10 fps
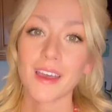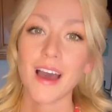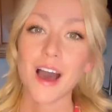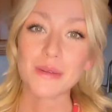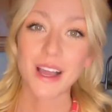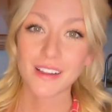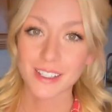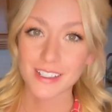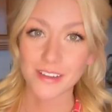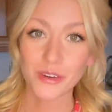Happy
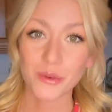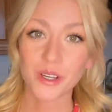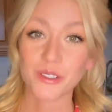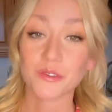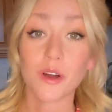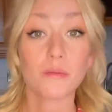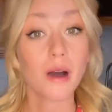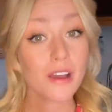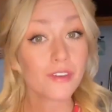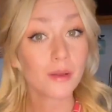holidays, everyone, from
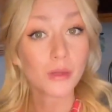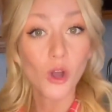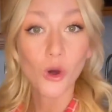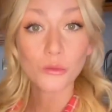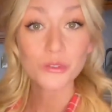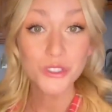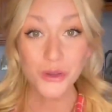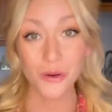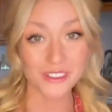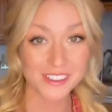my family home to
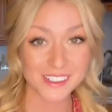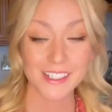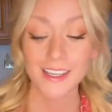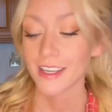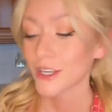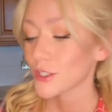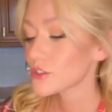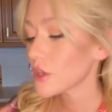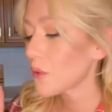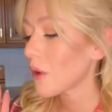yours.
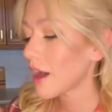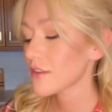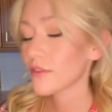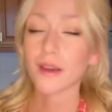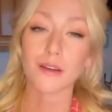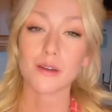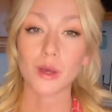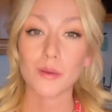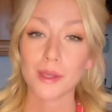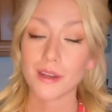So I figured it
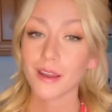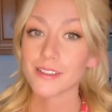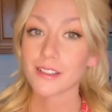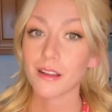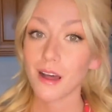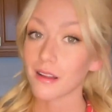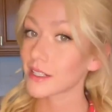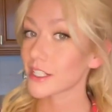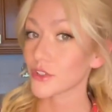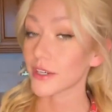might be a nice little
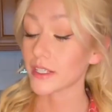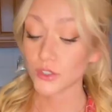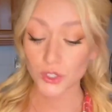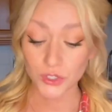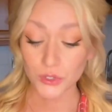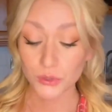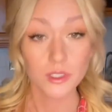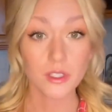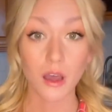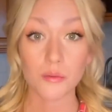holiday treat to do
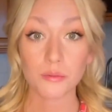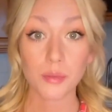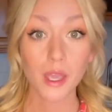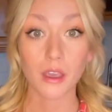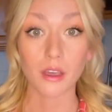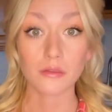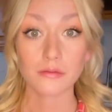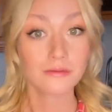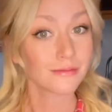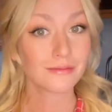some baking.
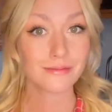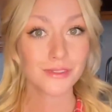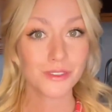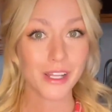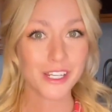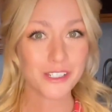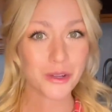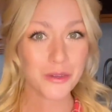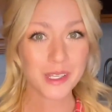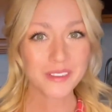Ready to
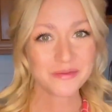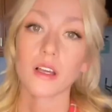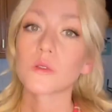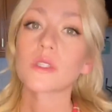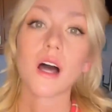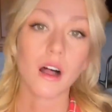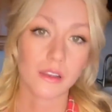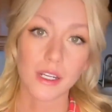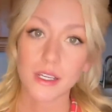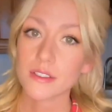join me? So with the
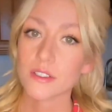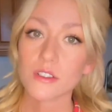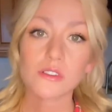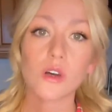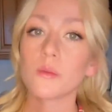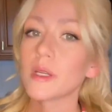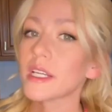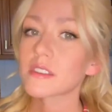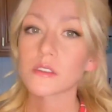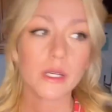holidays, there's so many
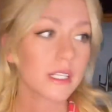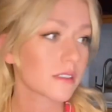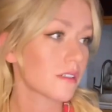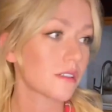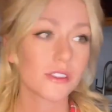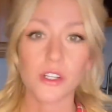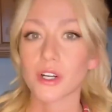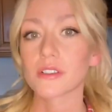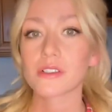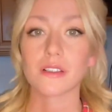sweets and
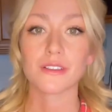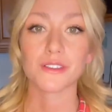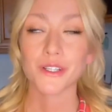desserts and